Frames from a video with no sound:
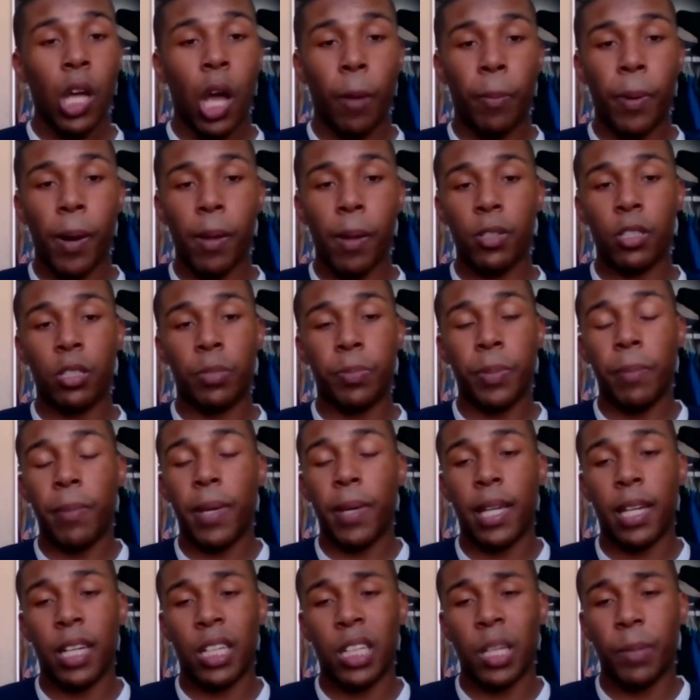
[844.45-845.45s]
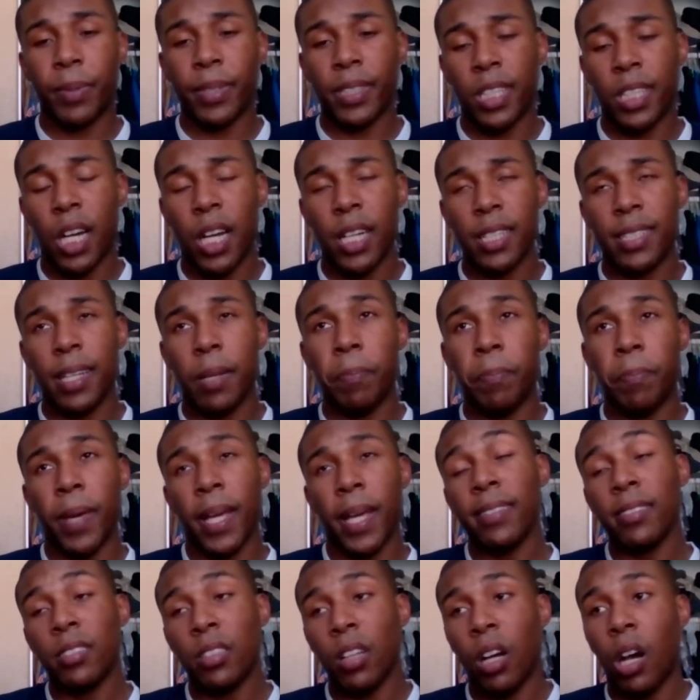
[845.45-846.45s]
I'll probably just be making Clippers content
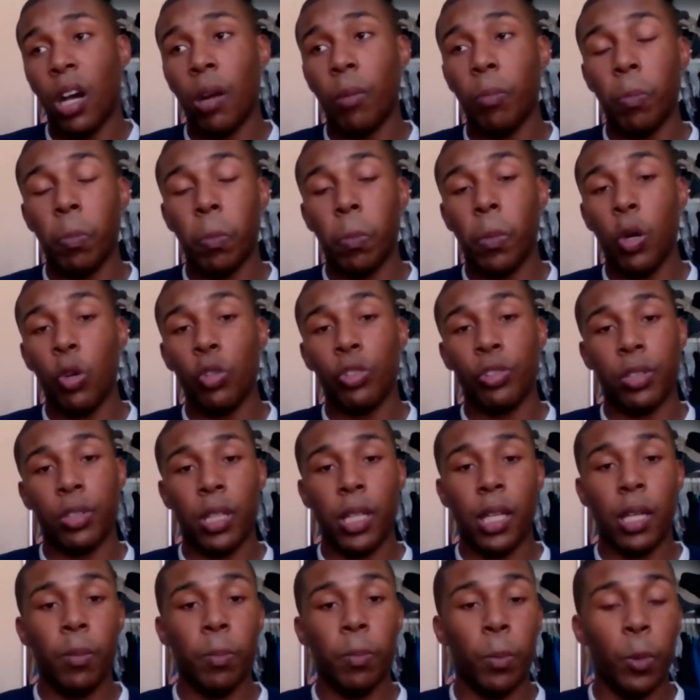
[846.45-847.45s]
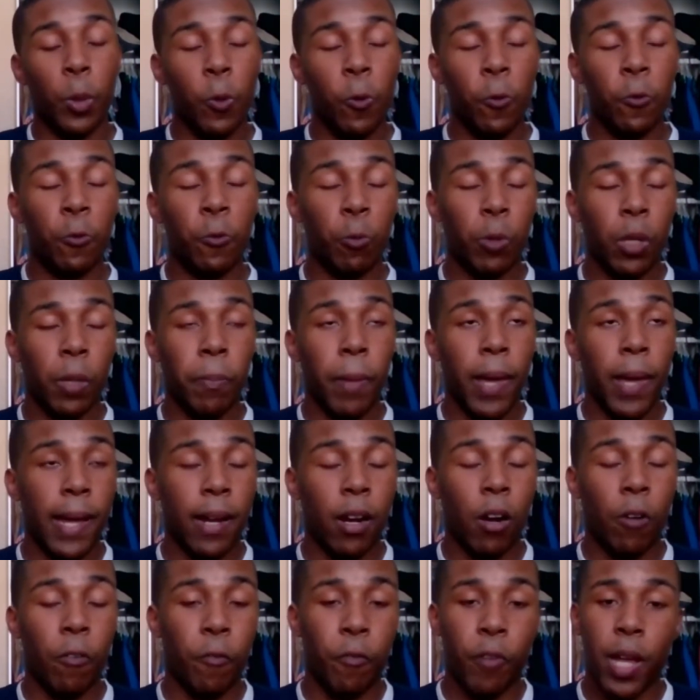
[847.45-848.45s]
based on mostly moves we
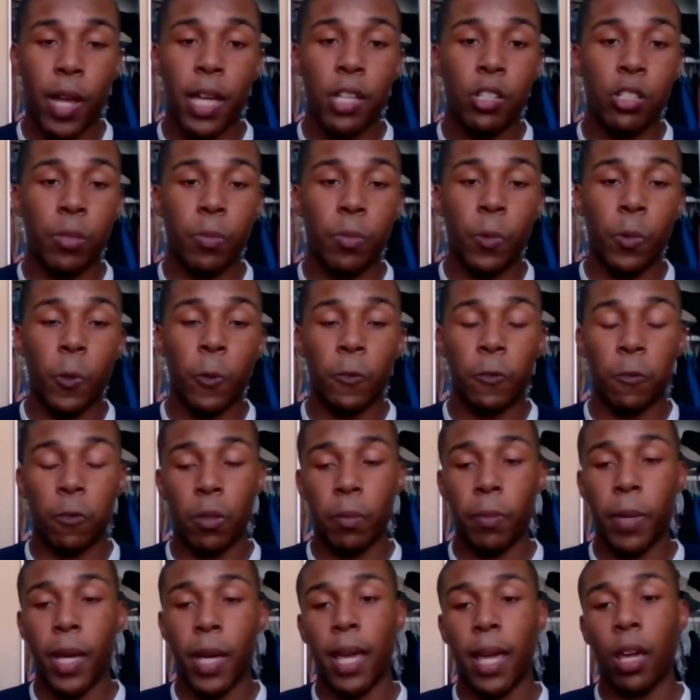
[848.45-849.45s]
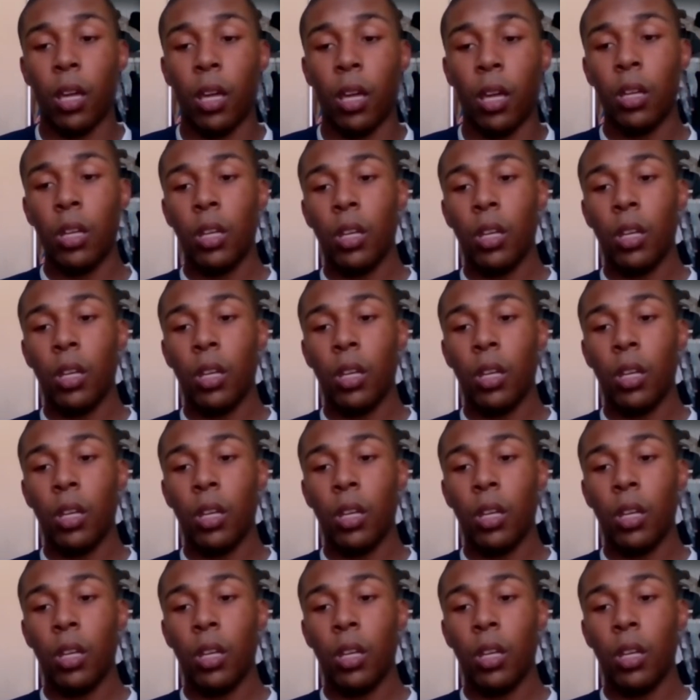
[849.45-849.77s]
make, our free agent moves we make.